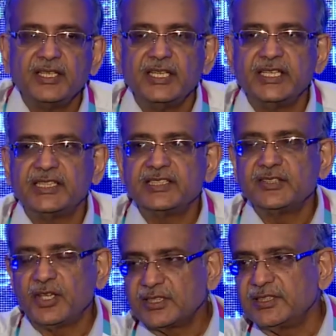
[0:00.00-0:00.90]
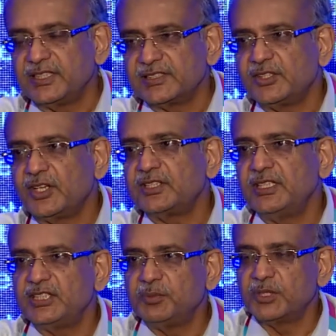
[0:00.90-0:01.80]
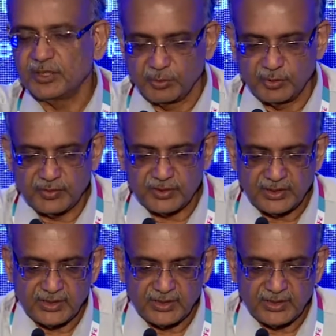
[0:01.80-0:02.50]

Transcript: it is not, does not need to be removed,